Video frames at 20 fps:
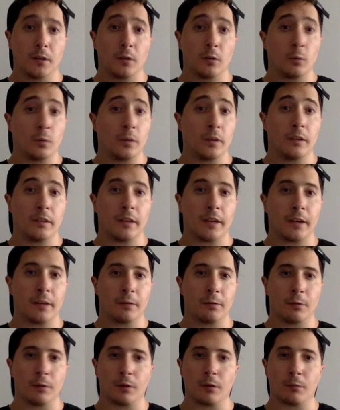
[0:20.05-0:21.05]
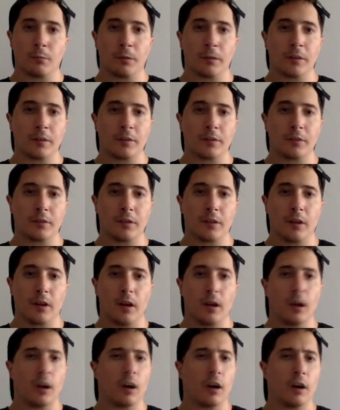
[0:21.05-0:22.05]
We therefore must
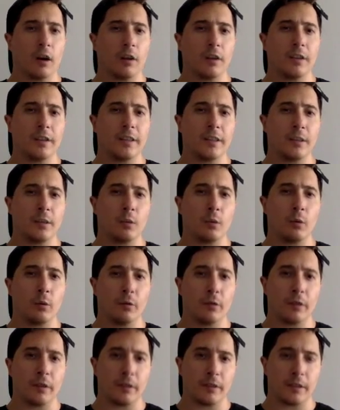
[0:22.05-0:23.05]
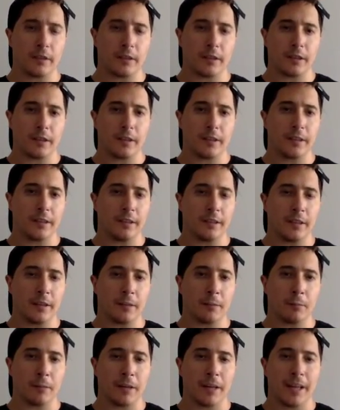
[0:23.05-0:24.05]
unequivocally
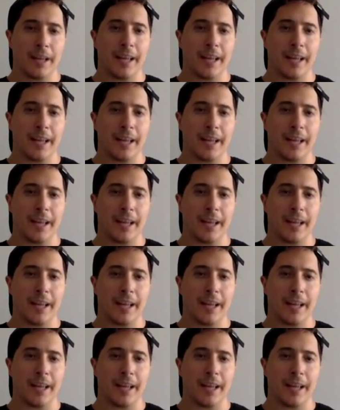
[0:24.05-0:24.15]
condemn